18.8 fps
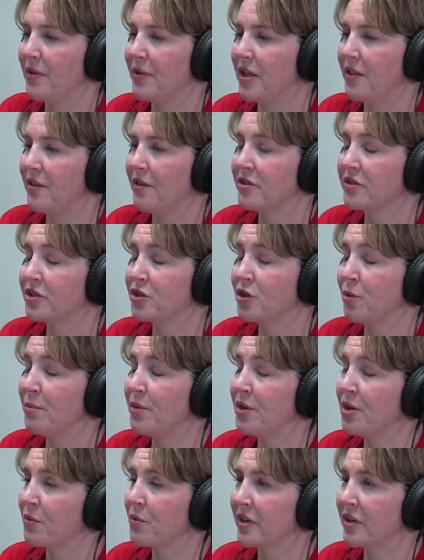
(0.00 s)
There's so many
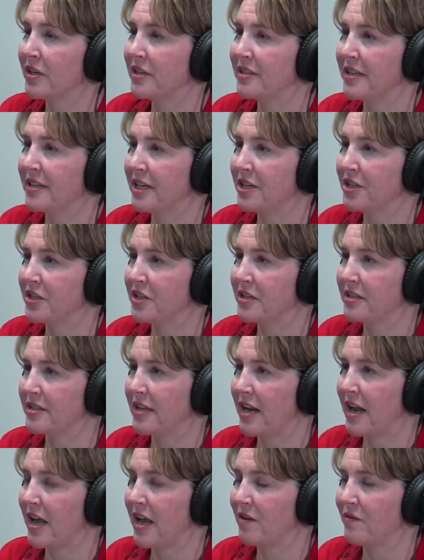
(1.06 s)
organizations that
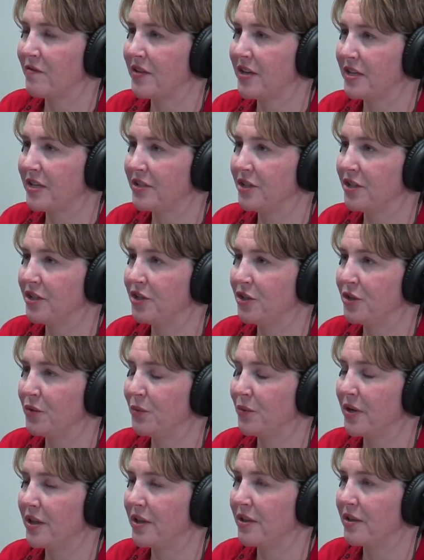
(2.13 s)
have things to do
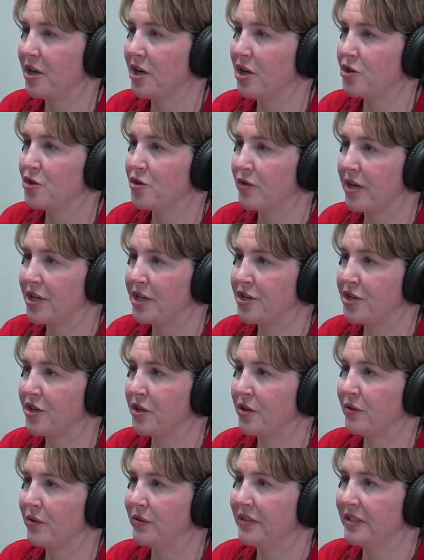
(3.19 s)
with trade
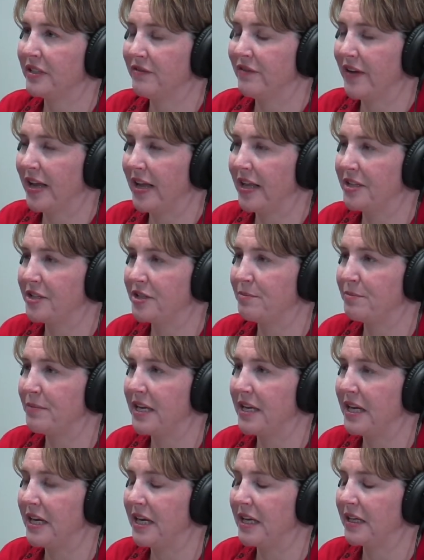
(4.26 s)
shows, events,
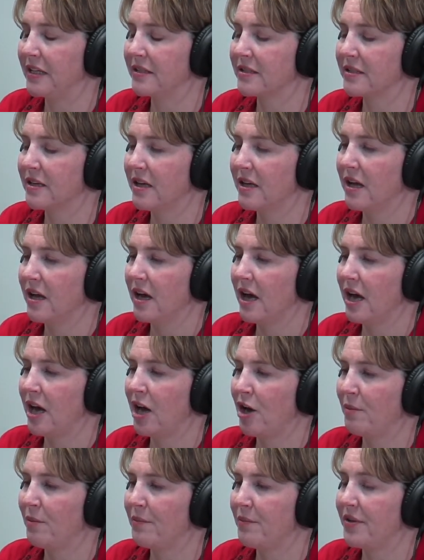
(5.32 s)
meetings.
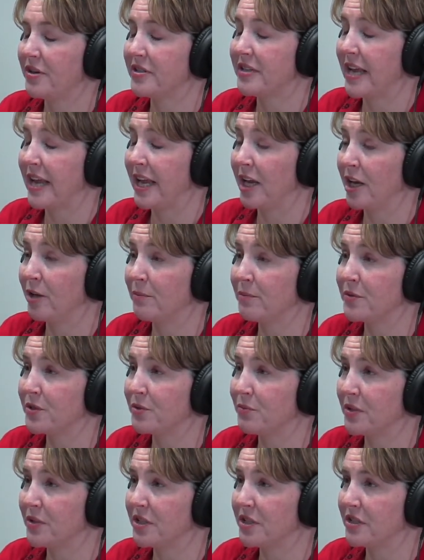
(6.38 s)
There's AMPS,
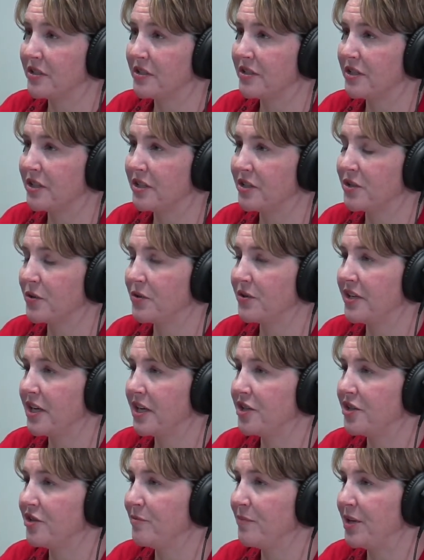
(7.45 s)
which is the
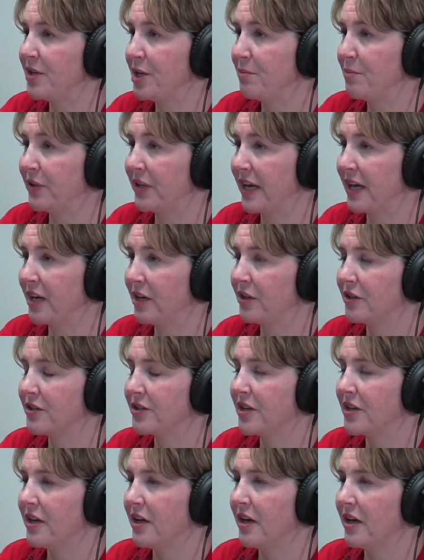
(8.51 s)
Association of Meeting Planners.
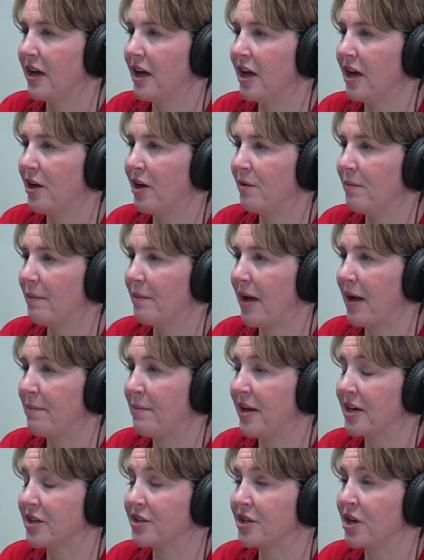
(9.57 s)
I'm
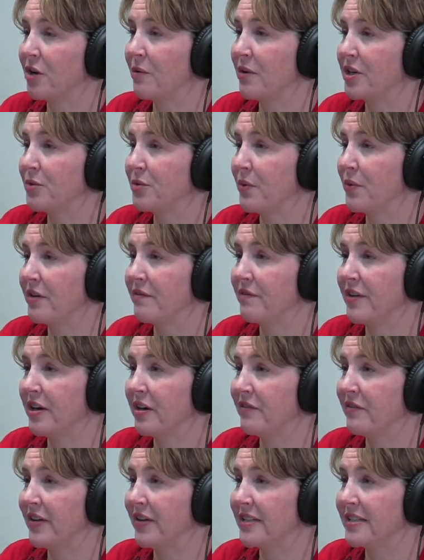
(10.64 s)
actually going to one of their
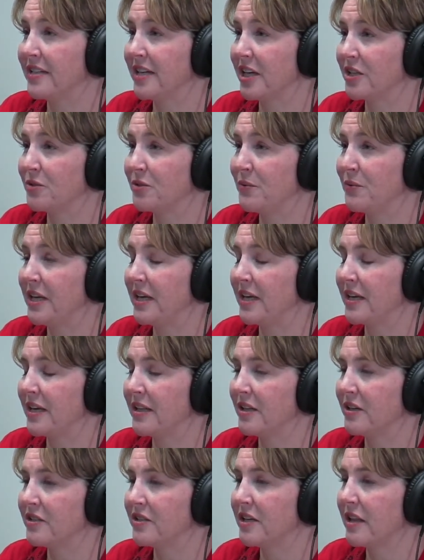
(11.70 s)
events next week, and
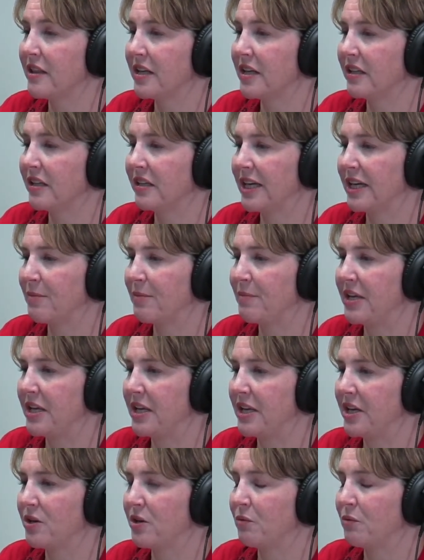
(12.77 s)
there's nothing like being
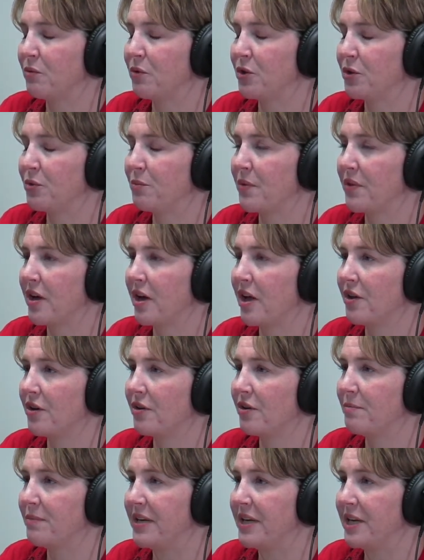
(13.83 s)
in a room with other
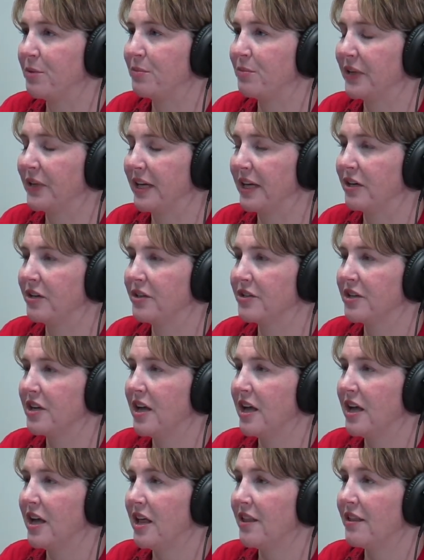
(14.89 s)
meeting planners
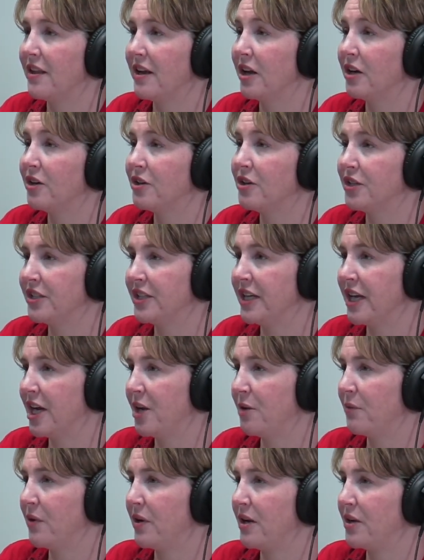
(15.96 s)
that understand
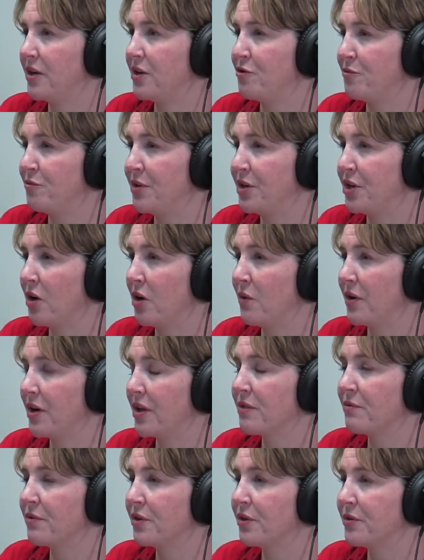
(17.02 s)
what you've been going
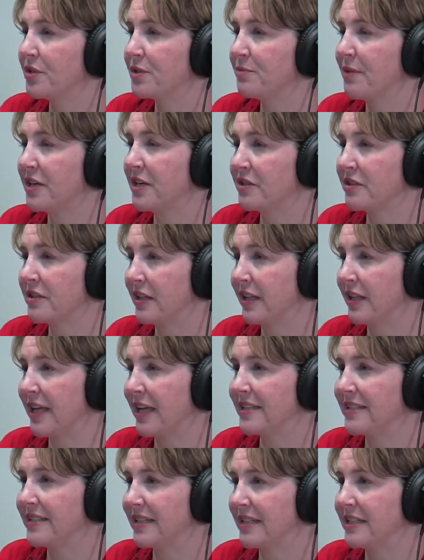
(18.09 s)
through, especially the
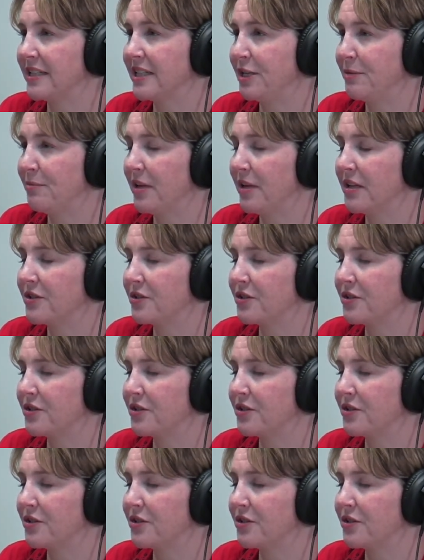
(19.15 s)
last 16 months or